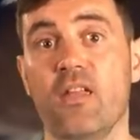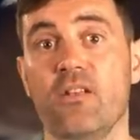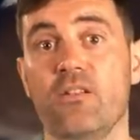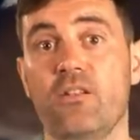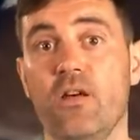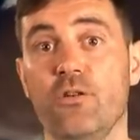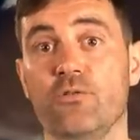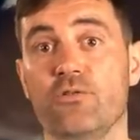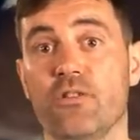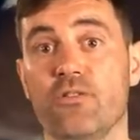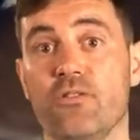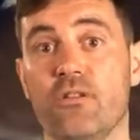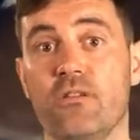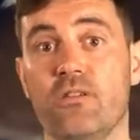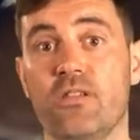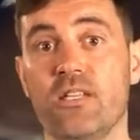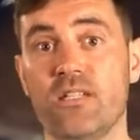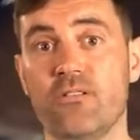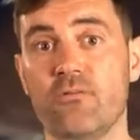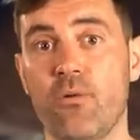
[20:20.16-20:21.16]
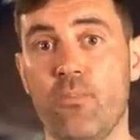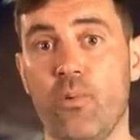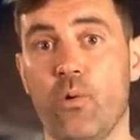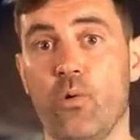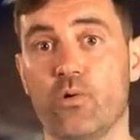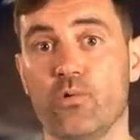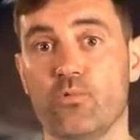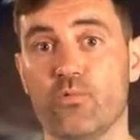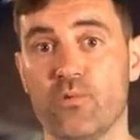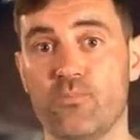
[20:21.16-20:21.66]
Note that this
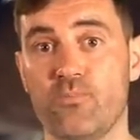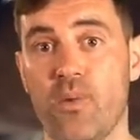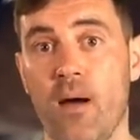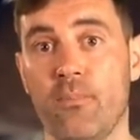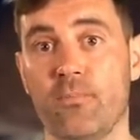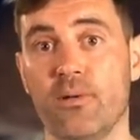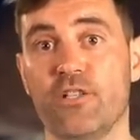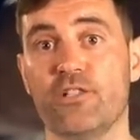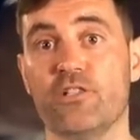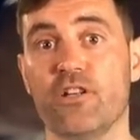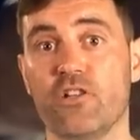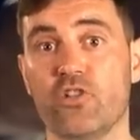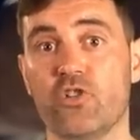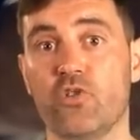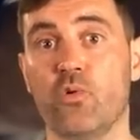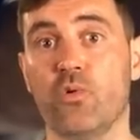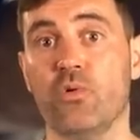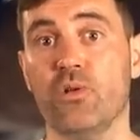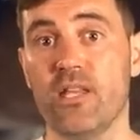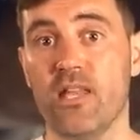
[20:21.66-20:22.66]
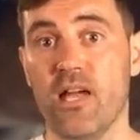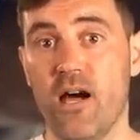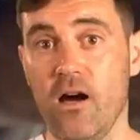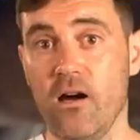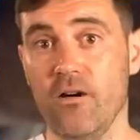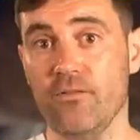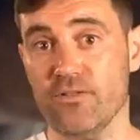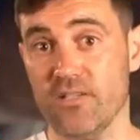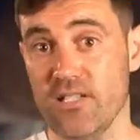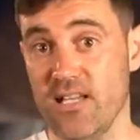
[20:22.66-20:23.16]
report was published shortly
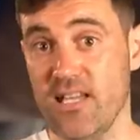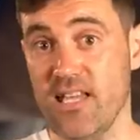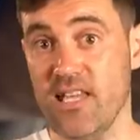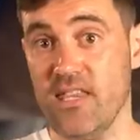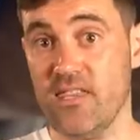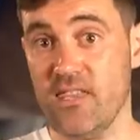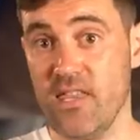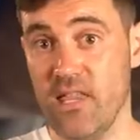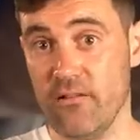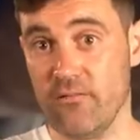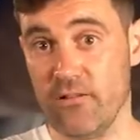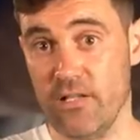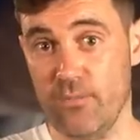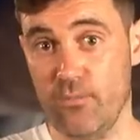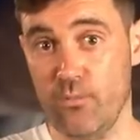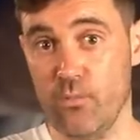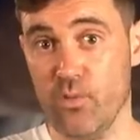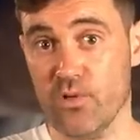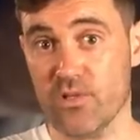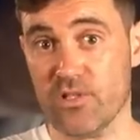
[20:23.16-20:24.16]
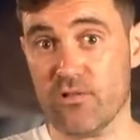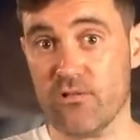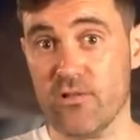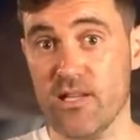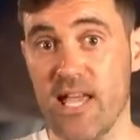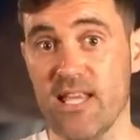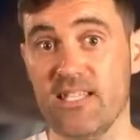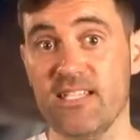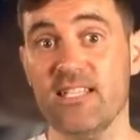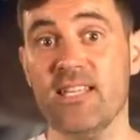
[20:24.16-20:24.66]
after Ethereum was
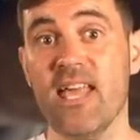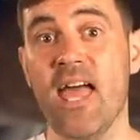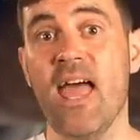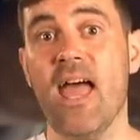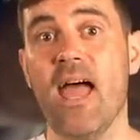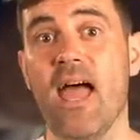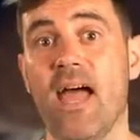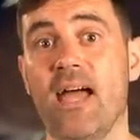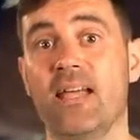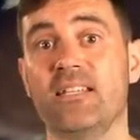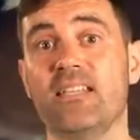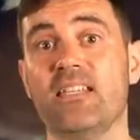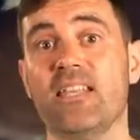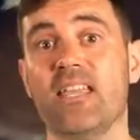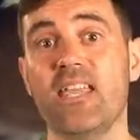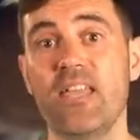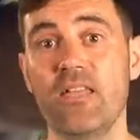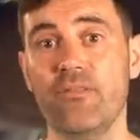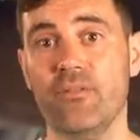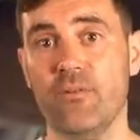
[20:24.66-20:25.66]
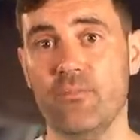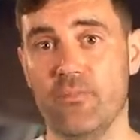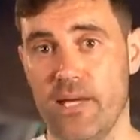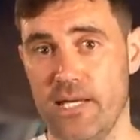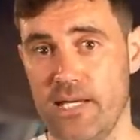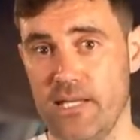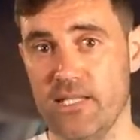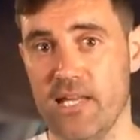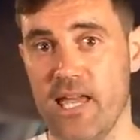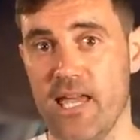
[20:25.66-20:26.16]
created and it even
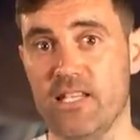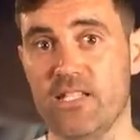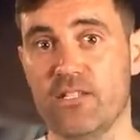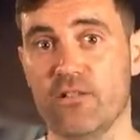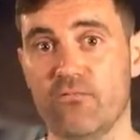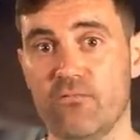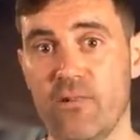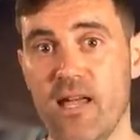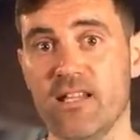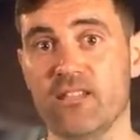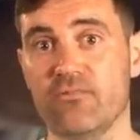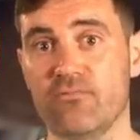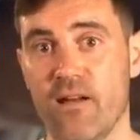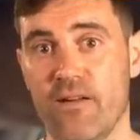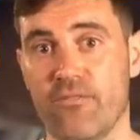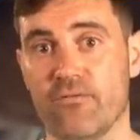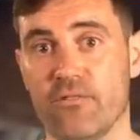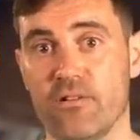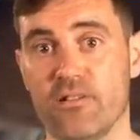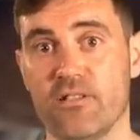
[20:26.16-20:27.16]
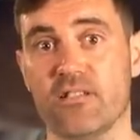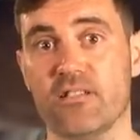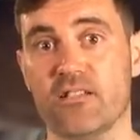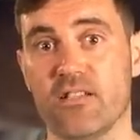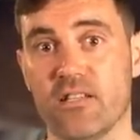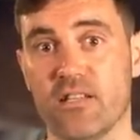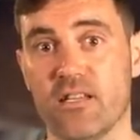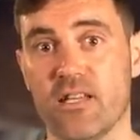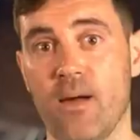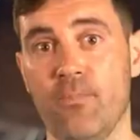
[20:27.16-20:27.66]
made a direct reference
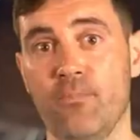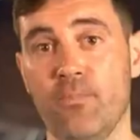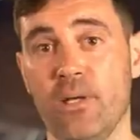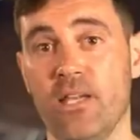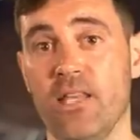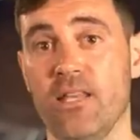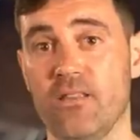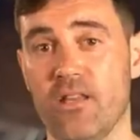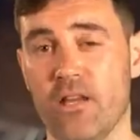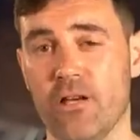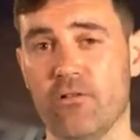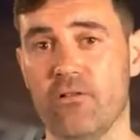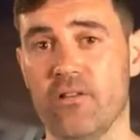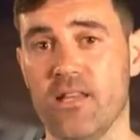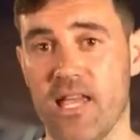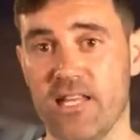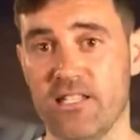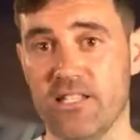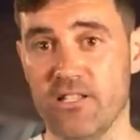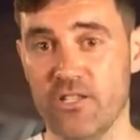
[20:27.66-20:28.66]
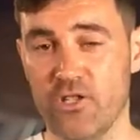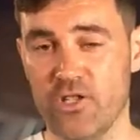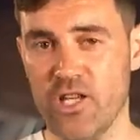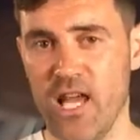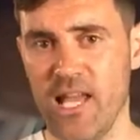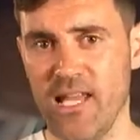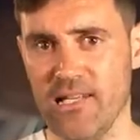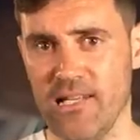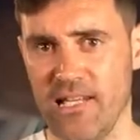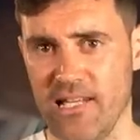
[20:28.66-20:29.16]
to the company that created
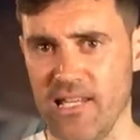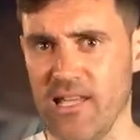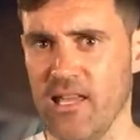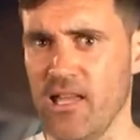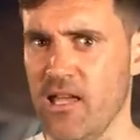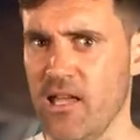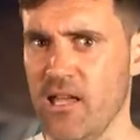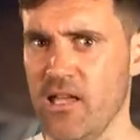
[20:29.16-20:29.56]
Chainlink